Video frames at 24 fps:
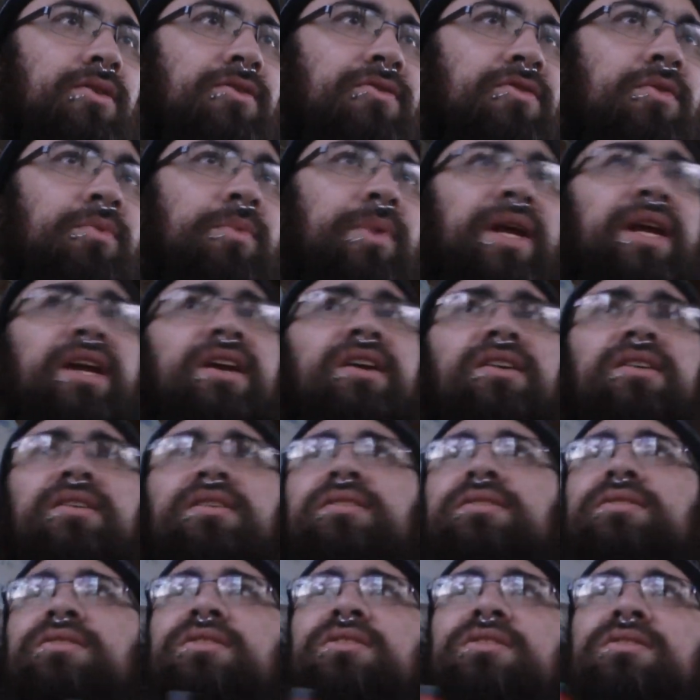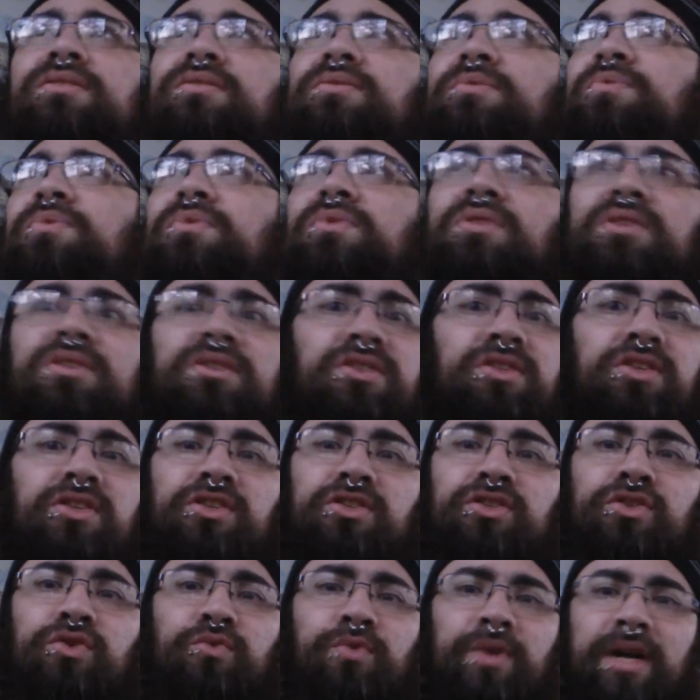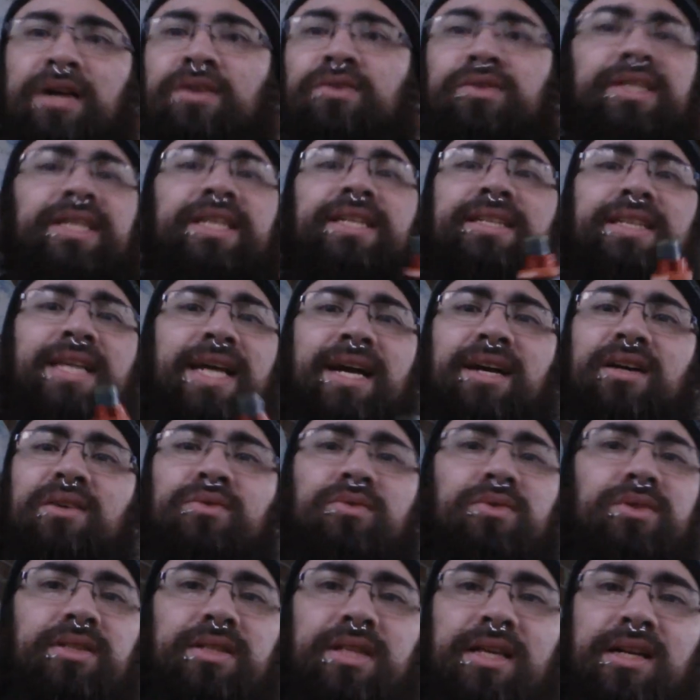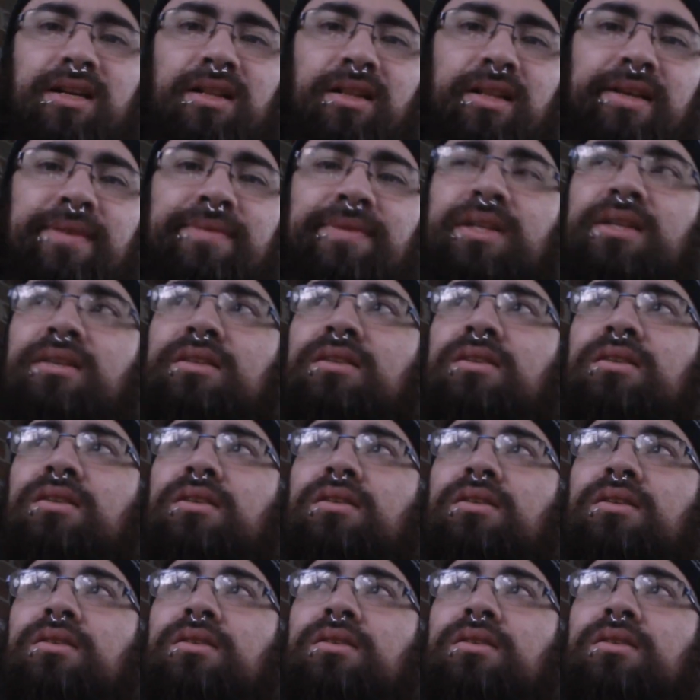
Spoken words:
From here to the surrounding towns that I live in.